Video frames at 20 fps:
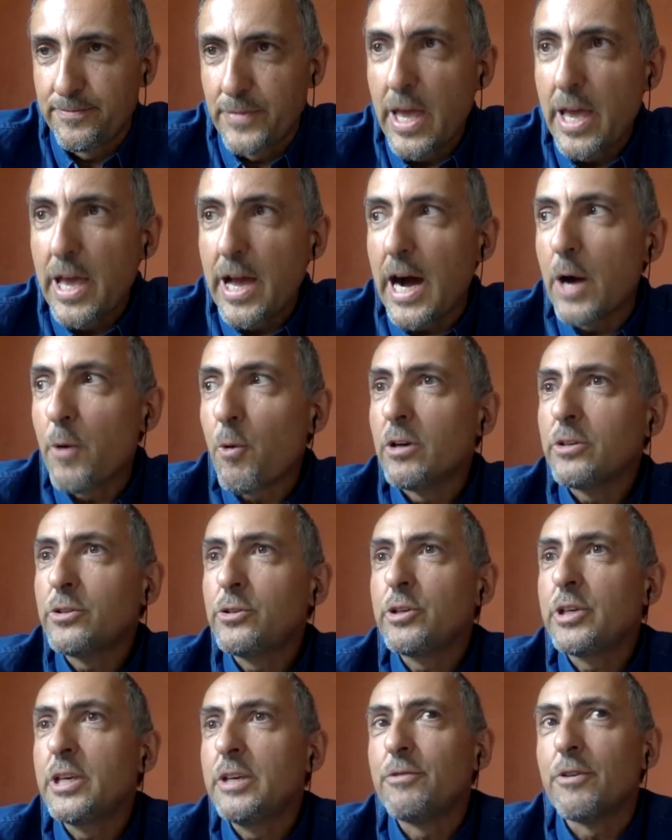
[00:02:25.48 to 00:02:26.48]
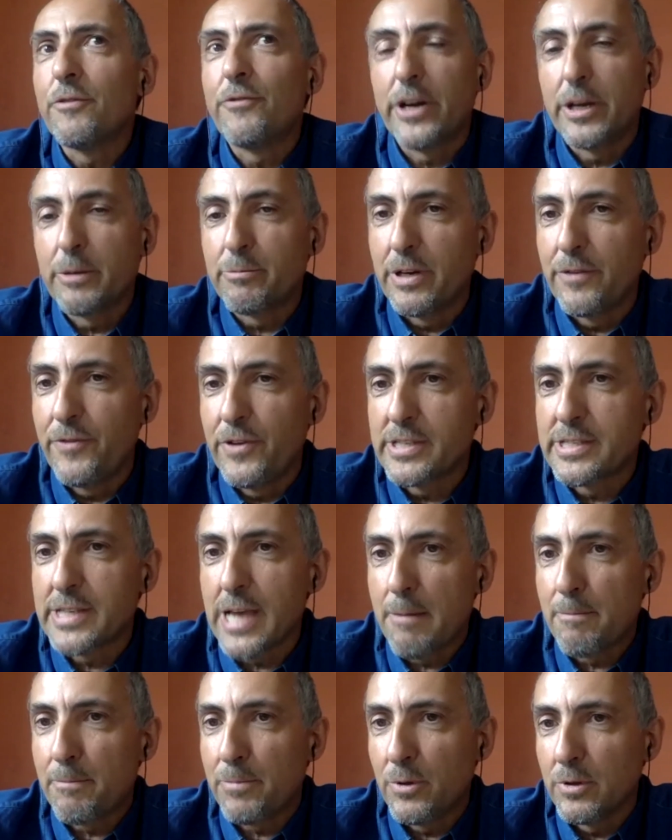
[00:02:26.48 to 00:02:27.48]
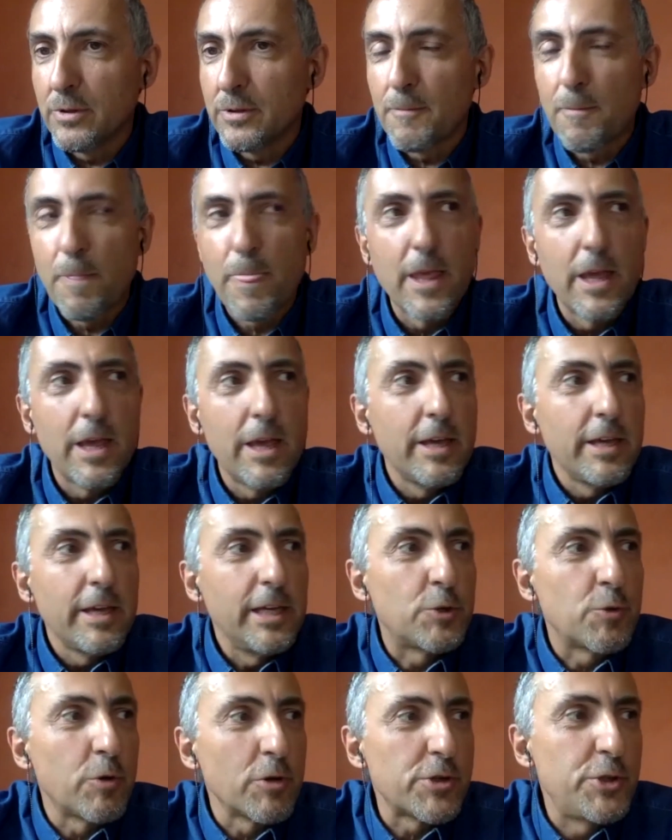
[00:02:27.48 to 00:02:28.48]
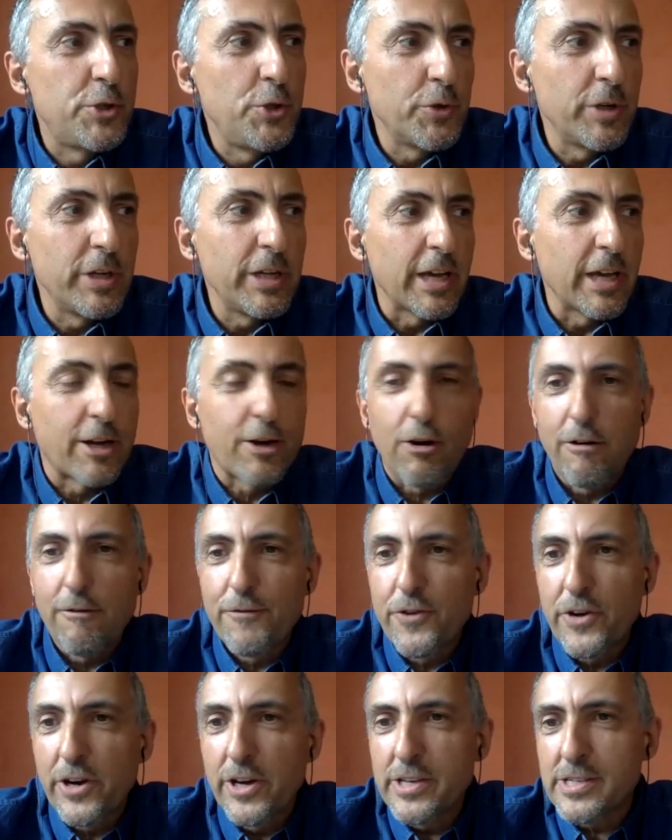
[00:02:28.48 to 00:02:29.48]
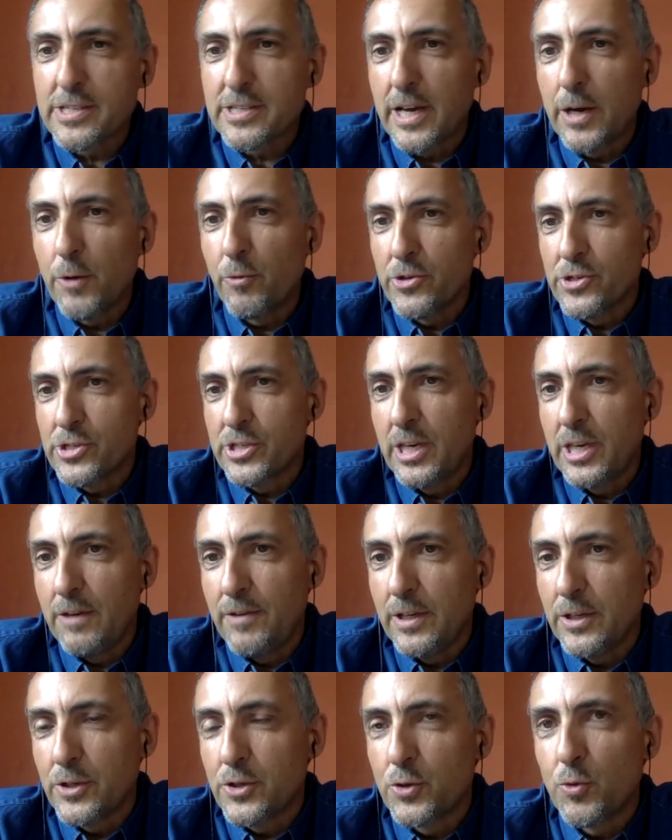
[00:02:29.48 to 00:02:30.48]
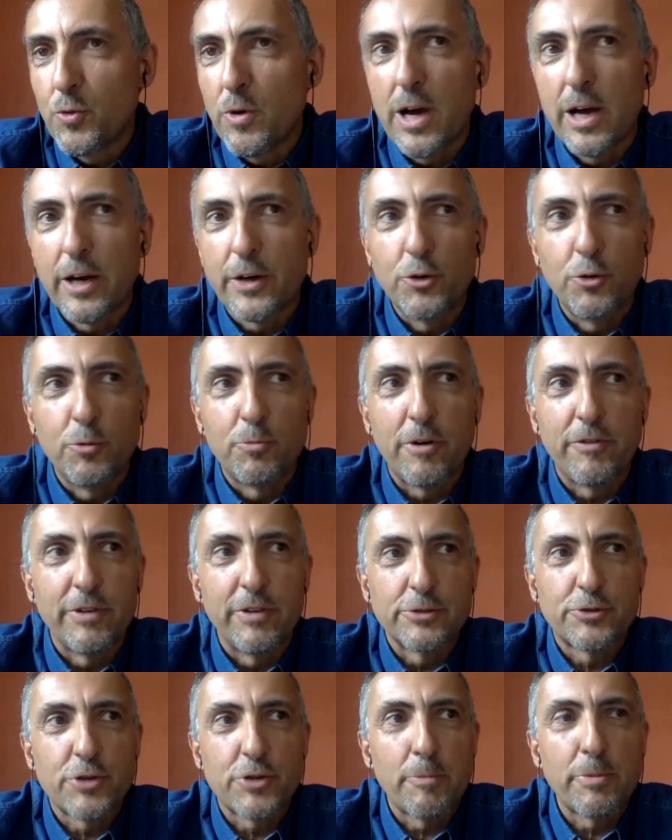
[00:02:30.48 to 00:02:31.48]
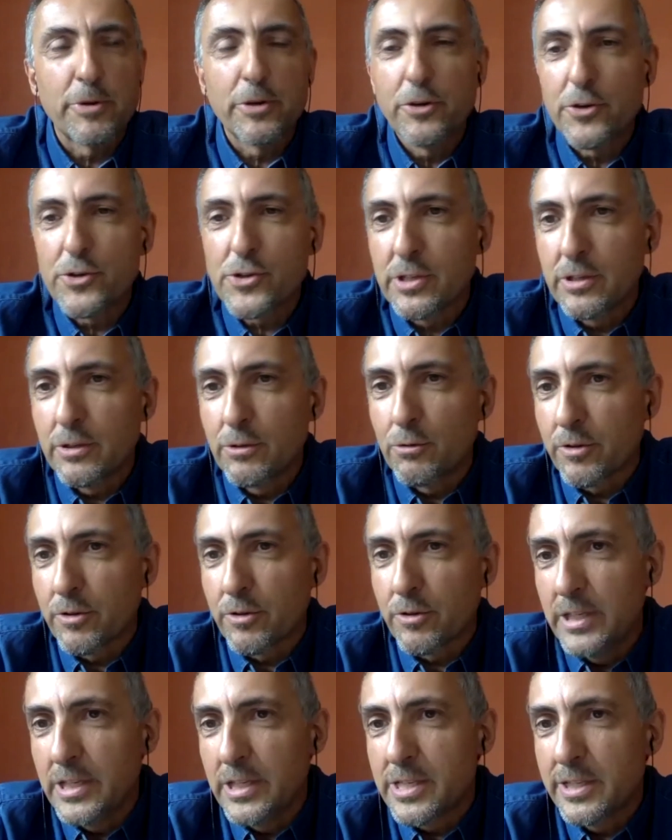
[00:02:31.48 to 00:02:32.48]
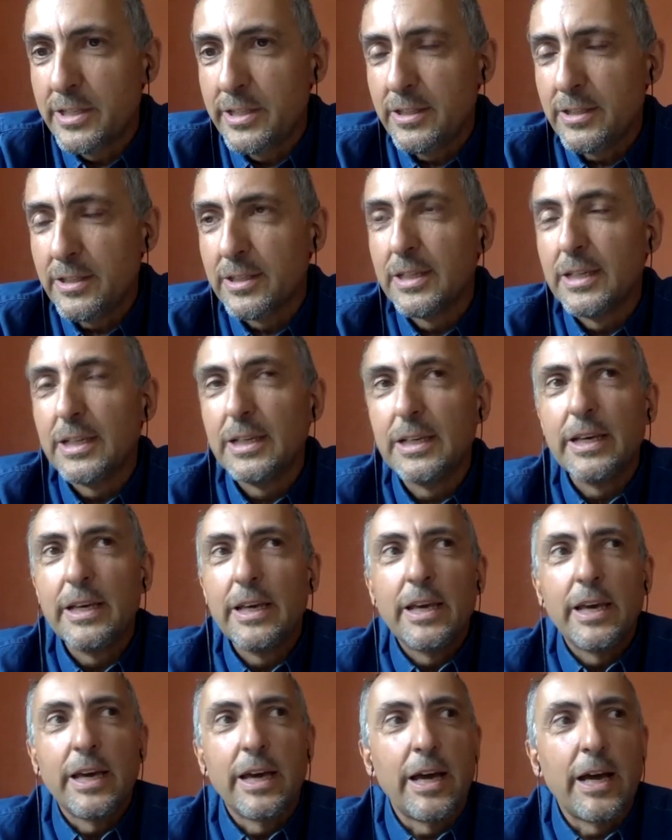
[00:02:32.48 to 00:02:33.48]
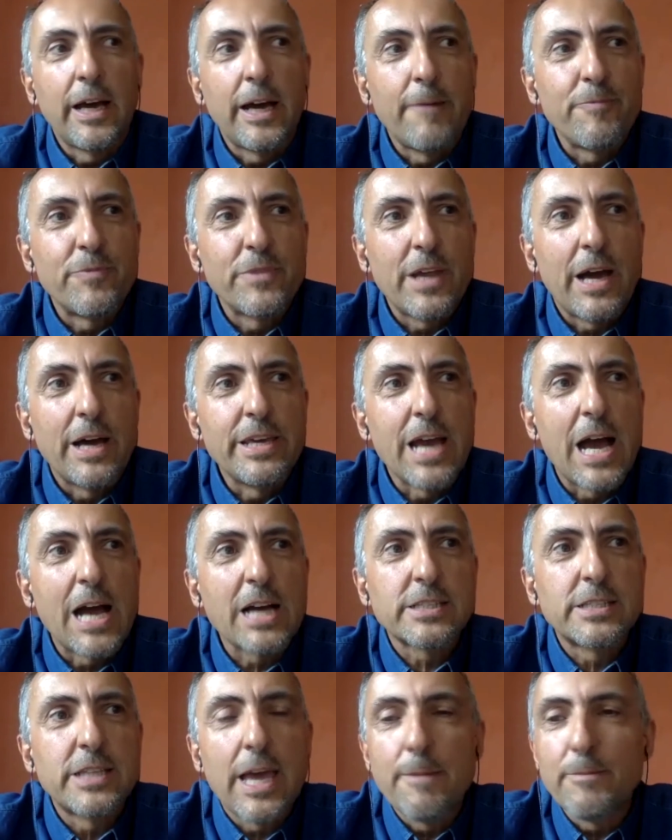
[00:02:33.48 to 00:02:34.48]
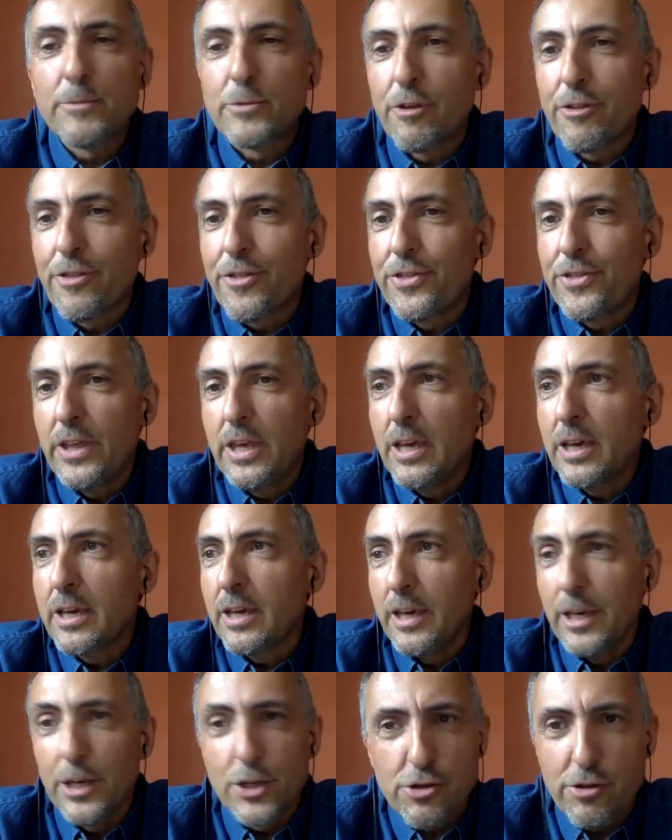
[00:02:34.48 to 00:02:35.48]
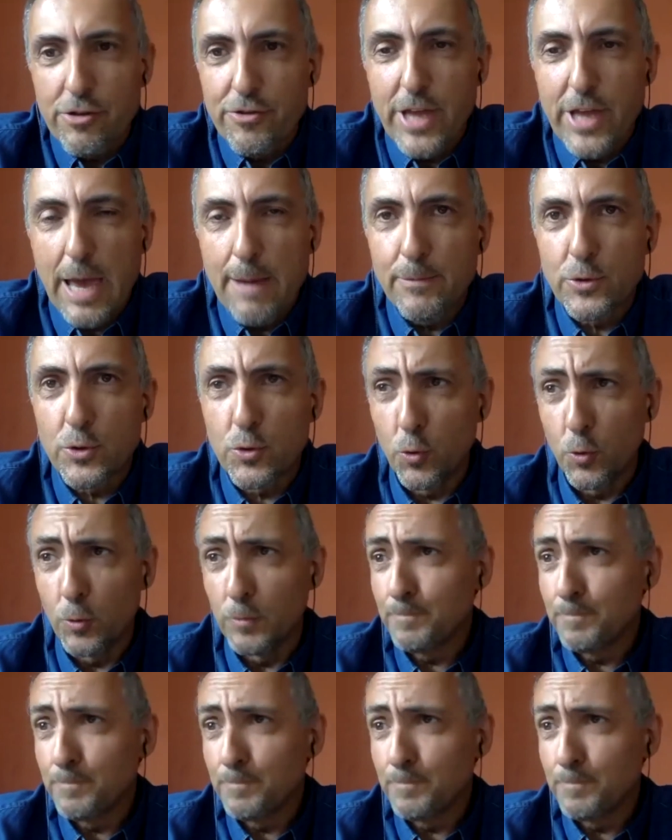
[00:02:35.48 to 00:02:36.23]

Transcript: I want to give you a very brief example. It was during a conference I was giving to a group of entrepreneurs in northern Italy. I asked them to think, each of them, to